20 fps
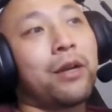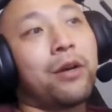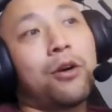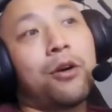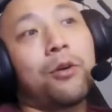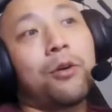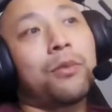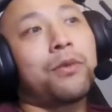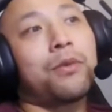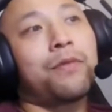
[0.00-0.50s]

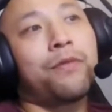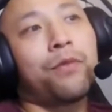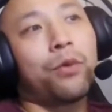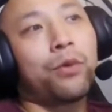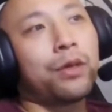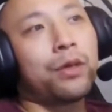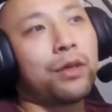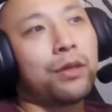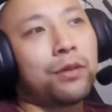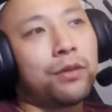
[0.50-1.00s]
home they're
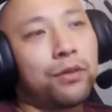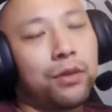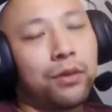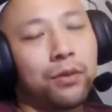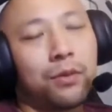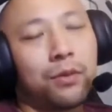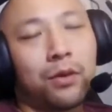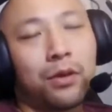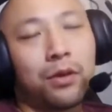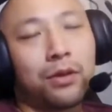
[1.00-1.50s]

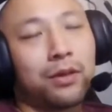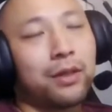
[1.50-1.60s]
40-31.